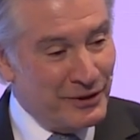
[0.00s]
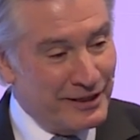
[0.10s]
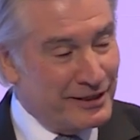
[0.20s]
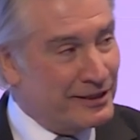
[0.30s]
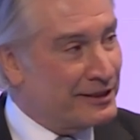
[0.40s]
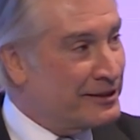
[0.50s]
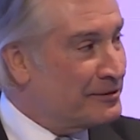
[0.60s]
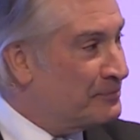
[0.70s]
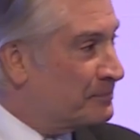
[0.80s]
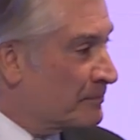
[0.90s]

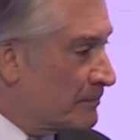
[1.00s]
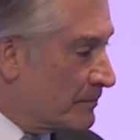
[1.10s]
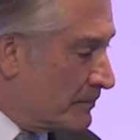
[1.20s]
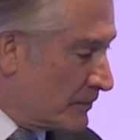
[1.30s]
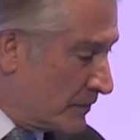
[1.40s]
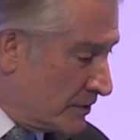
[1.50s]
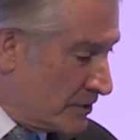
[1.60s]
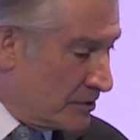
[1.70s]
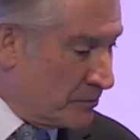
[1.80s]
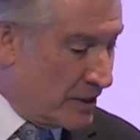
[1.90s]
and
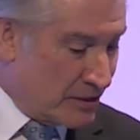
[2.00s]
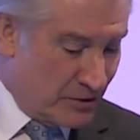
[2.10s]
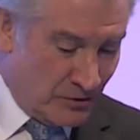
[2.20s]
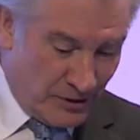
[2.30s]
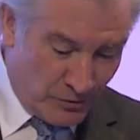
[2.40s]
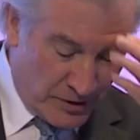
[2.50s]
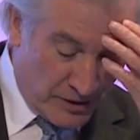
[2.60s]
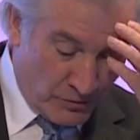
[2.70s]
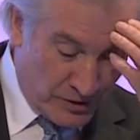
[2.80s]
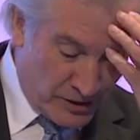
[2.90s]
where the
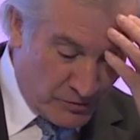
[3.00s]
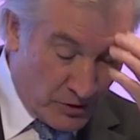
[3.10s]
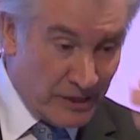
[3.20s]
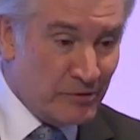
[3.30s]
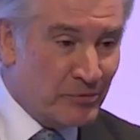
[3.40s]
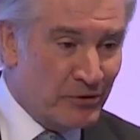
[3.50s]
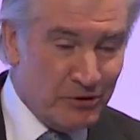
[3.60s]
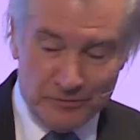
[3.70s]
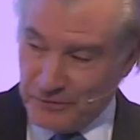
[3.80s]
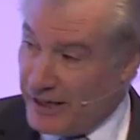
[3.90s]
hell was I this morning? Lima,
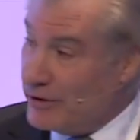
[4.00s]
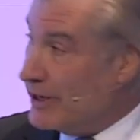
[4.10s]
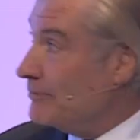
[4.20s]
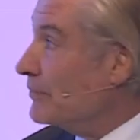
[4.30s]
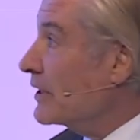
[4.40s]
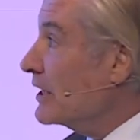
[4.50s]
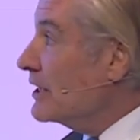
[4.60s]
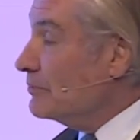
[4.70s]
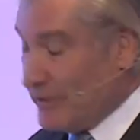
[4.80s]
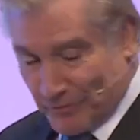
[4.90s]
Peru. Anyway,
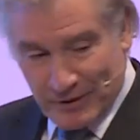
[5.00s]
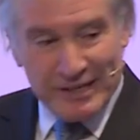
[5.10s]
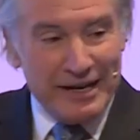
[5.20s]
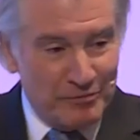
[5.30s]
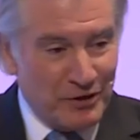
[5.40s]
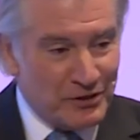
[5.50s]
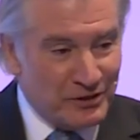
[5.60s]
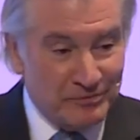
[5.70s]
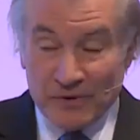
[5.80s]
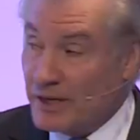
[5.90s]
but not in
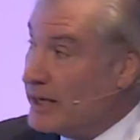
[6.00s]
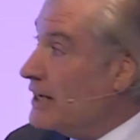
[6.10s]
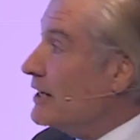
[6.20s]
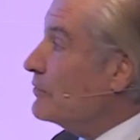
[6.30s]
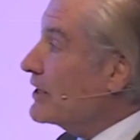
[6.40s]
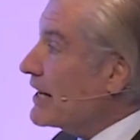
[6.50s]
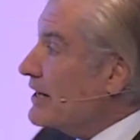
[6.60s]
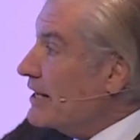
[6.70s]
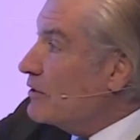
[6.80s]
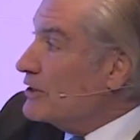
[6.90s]
person. But you
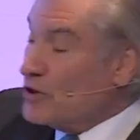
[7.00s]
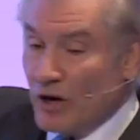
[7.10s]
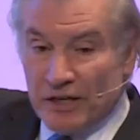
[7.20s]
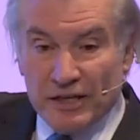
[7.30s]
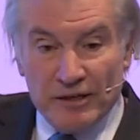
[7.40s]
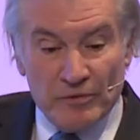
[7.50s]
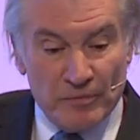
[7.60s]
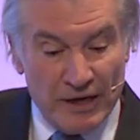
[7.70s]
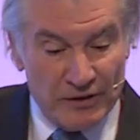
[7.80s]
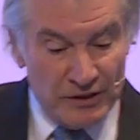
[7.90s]
know, I was talking to them
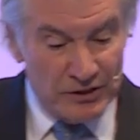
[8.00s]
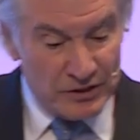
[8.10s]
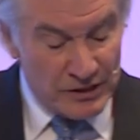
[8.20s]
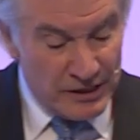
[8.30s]
about this.